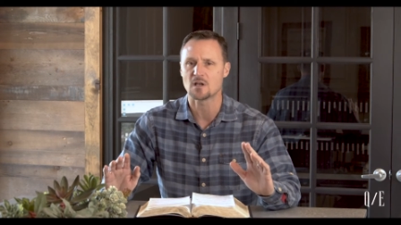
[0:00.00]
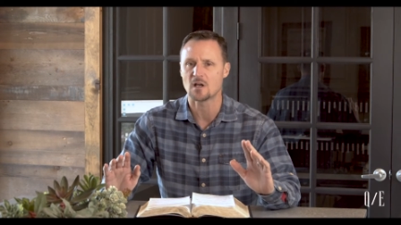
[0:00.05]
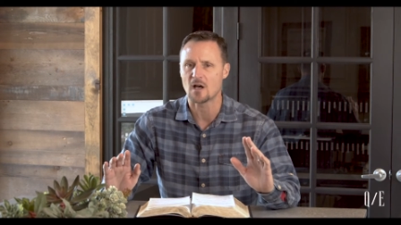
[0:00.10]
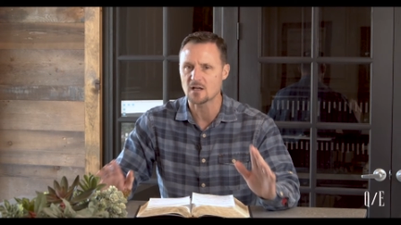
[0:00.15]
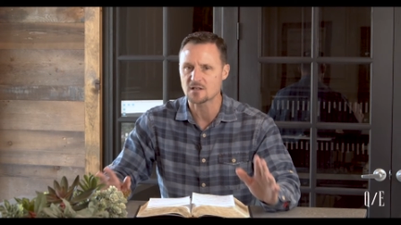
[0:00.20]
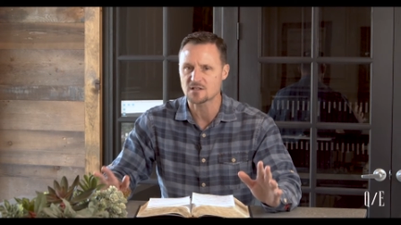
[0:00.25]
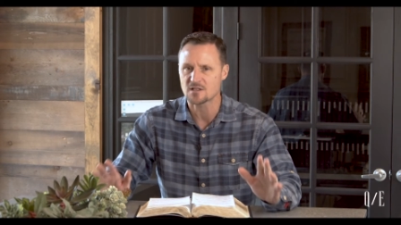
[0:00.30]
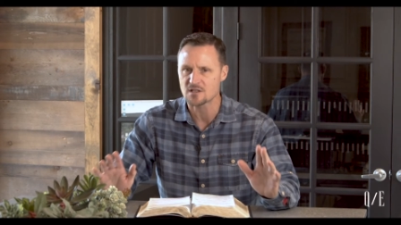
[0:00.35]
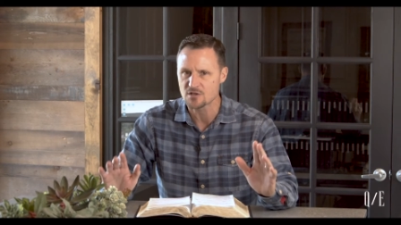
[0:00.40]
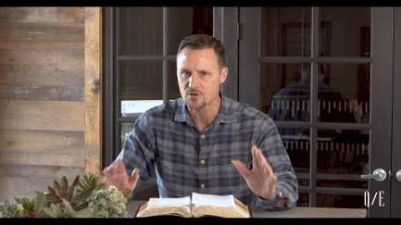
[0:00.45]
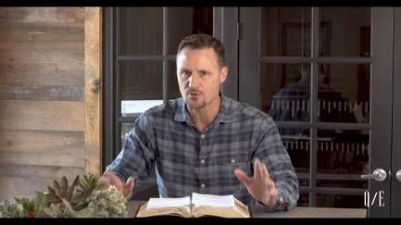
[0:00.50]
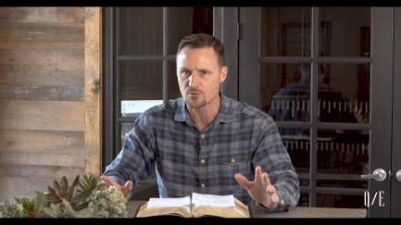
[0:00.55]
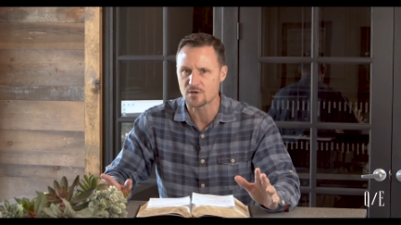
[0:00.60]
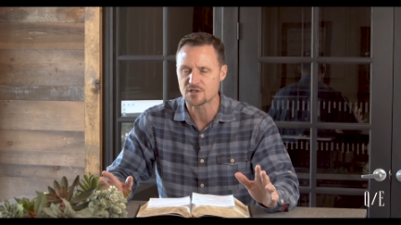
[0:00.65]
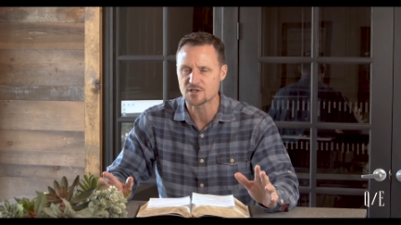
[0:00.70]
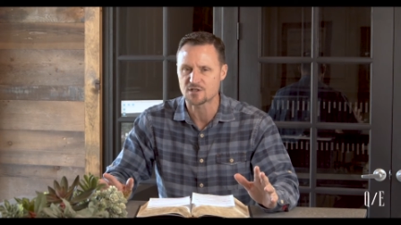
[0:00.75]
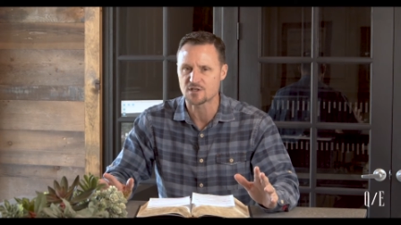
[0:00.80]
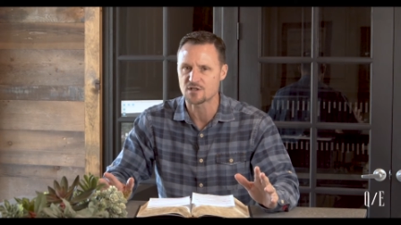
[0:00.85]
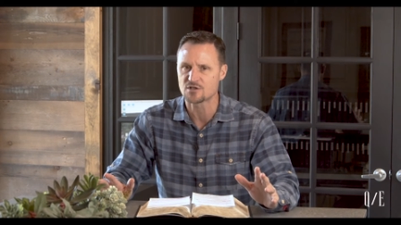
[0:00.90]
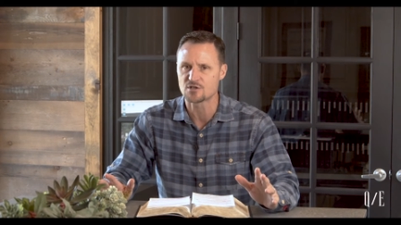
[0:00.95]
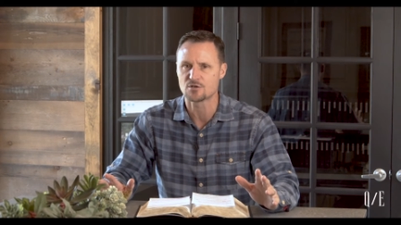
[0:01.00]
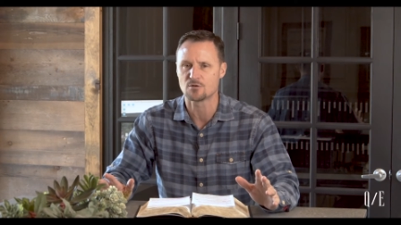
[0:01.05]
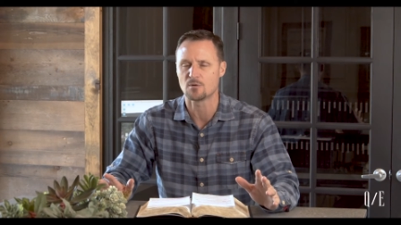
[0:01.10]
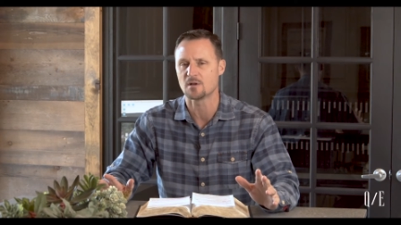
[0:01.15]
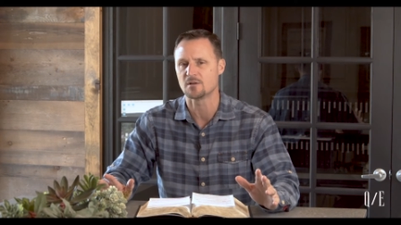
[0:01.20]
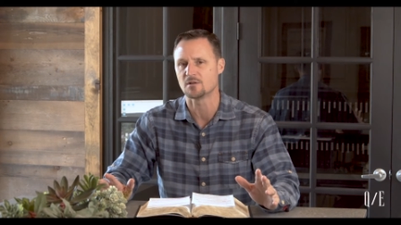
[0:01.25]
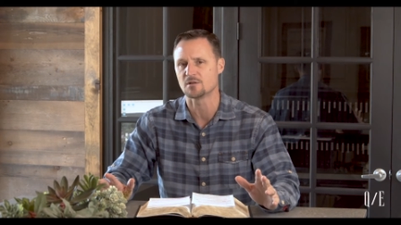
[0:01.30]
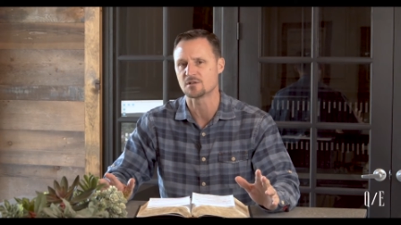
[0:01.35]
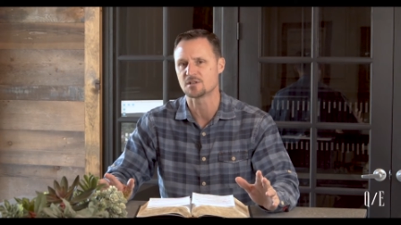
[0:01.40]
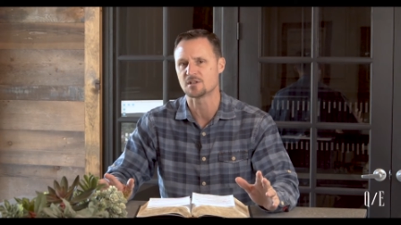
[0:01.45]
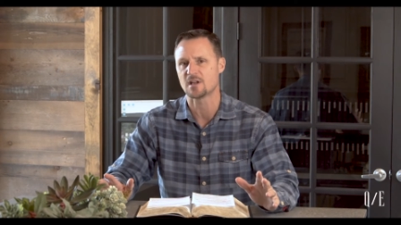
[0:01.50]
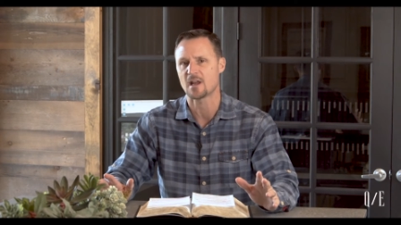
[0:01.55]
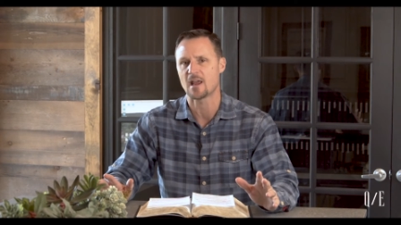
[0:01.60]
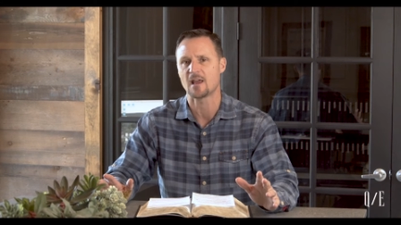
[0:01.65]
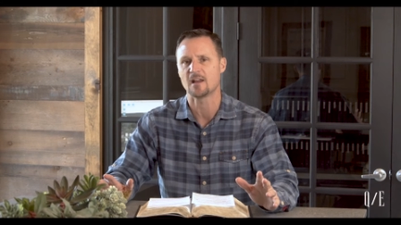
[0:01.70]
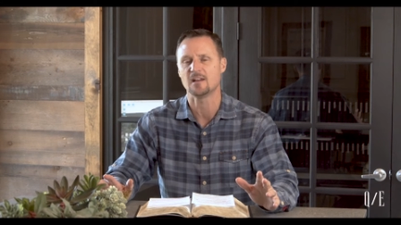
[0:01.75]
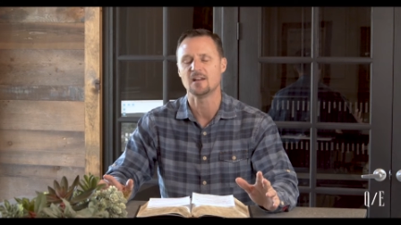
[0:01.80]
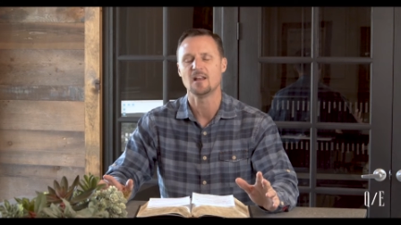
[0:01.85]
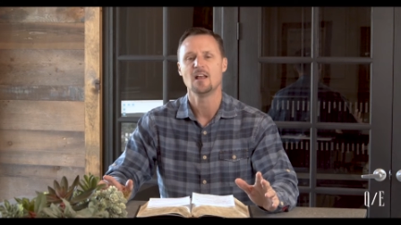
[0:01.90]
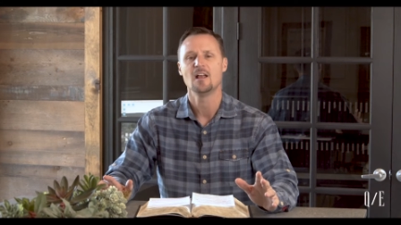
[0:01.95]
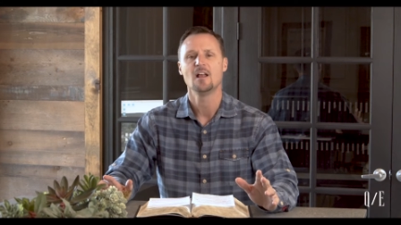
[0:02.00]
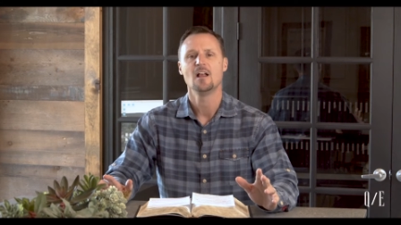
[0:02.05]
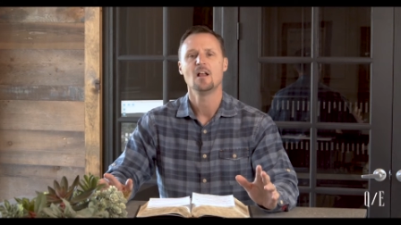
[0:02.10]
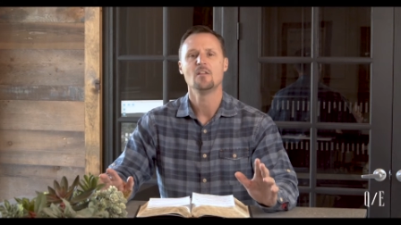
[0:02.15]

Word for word: us as Christians to understand